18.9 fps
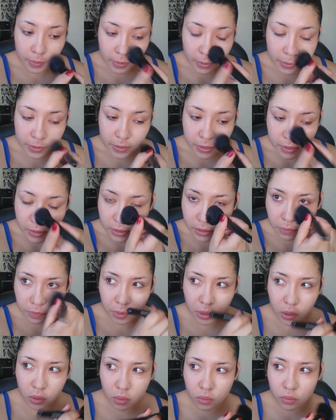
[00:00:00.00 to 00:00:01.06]
this is
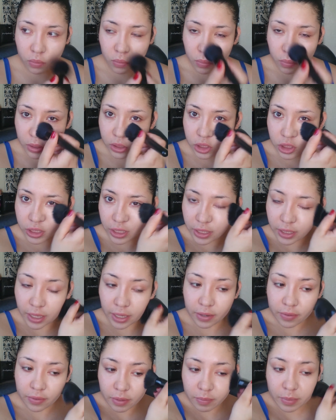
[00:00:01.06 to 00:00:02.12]
about 1 shade
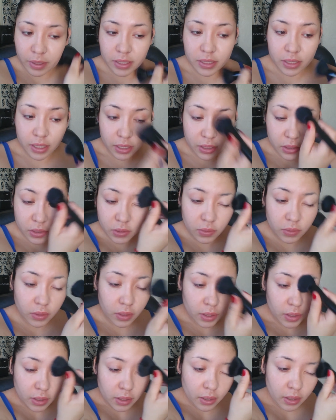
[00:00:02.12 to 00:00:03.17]
lighter than my skin tone.
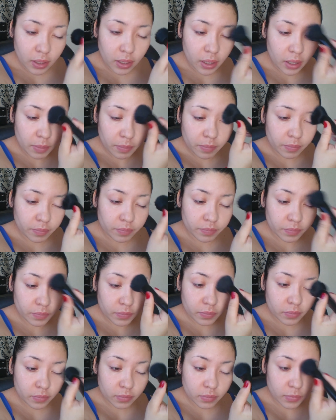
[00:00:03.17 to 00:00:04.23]

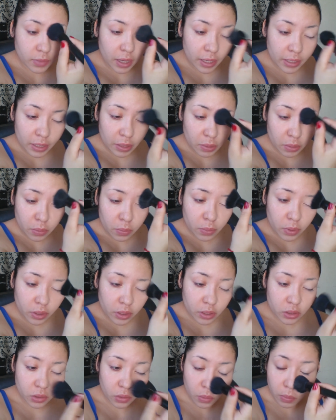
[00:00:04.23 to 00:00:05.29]
I never run
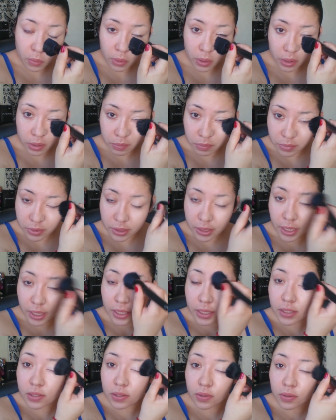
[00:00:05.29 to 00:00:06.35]
into the warm
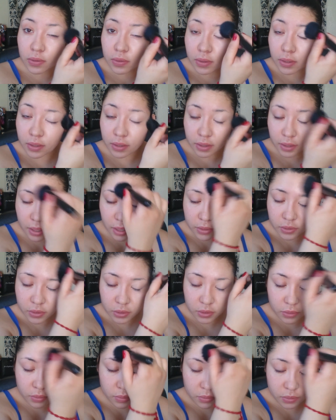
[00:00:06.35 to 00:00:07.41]
side, so I
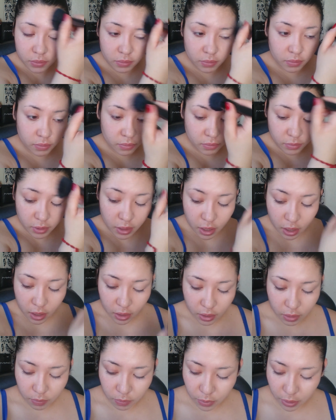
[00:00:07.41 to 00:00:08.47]
just
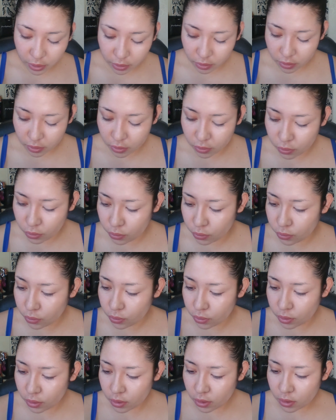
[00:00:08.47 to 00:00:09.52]
got a regular
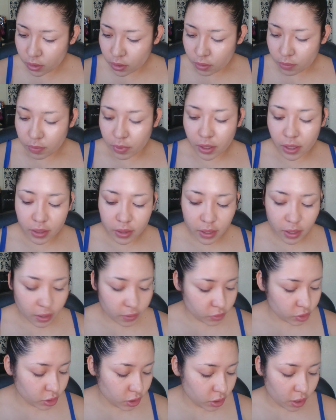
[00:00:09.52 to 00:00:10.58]
nude, but I think
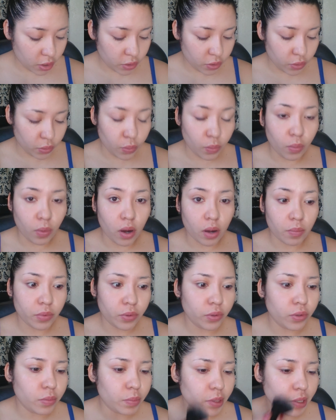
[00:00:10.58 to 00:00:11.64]
I should have gotten the warm
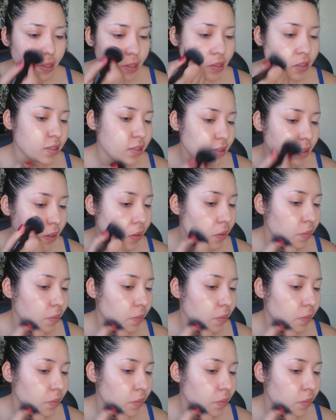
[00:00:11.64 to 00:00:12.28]
nude because